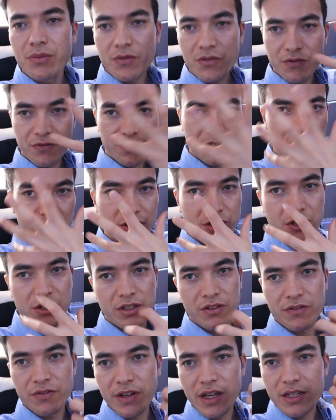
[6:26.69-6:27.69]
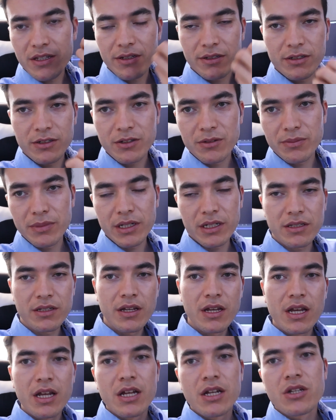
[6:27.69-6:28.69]
filter the face a little bit
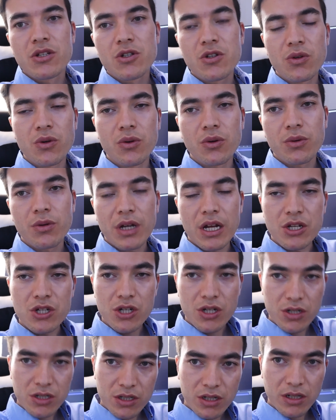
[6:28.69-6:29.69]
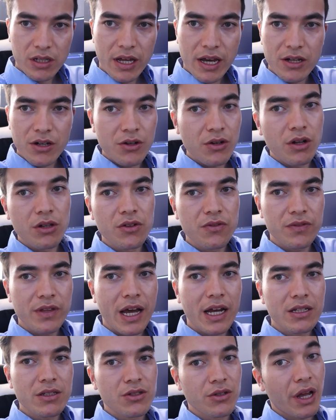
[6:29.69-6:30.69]
to adjust the light and all of that.